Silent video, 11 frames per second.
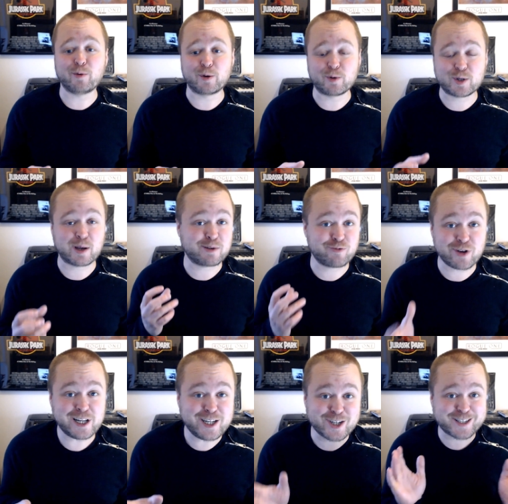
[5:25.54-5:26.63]
which I was
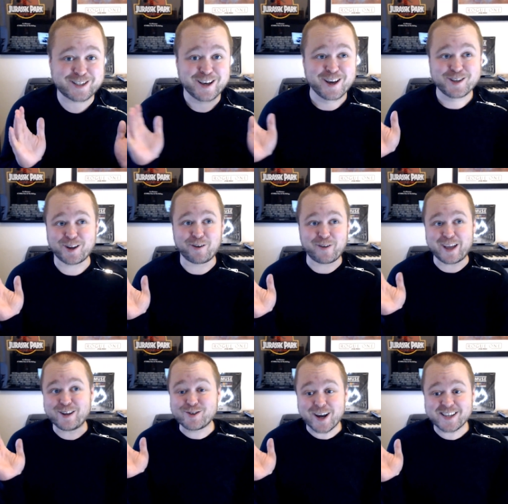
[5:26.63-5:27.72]
really just sort of
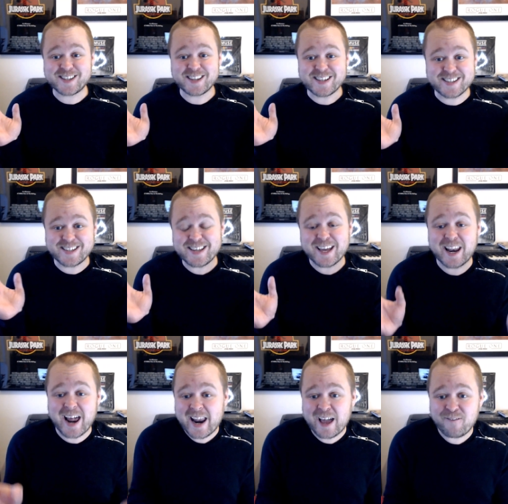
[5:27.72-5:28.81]
interested in seeing and
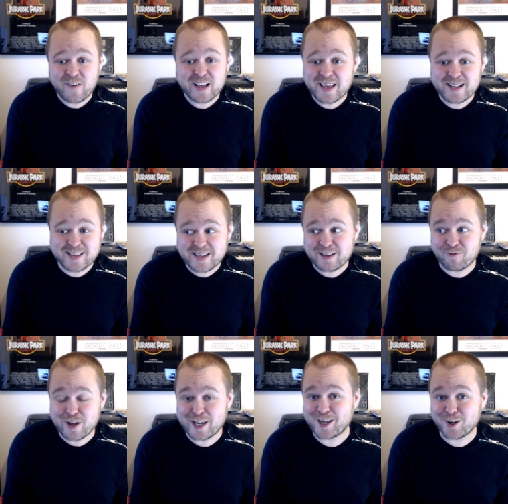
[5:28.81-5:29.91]
I think they did a
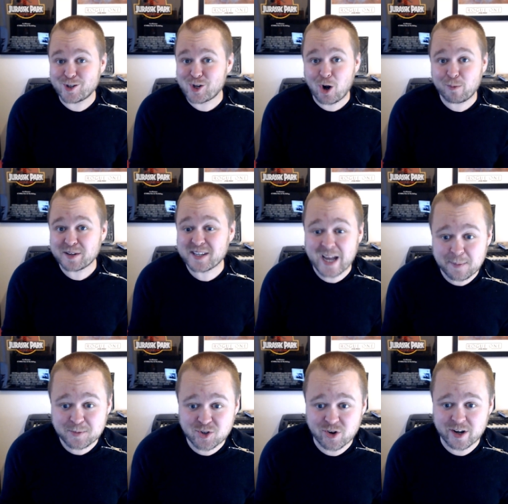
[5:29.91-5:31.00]
really good job at
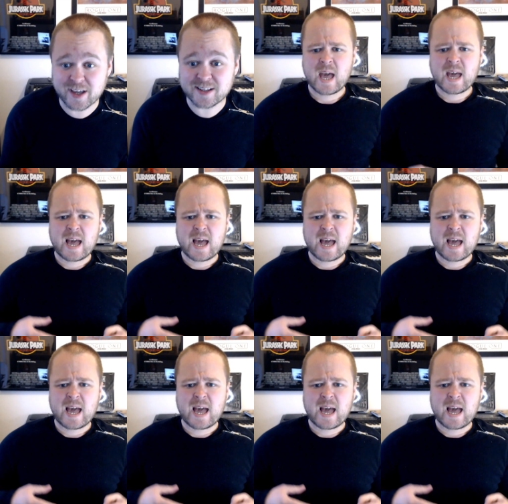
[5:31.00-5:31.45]
capturing it.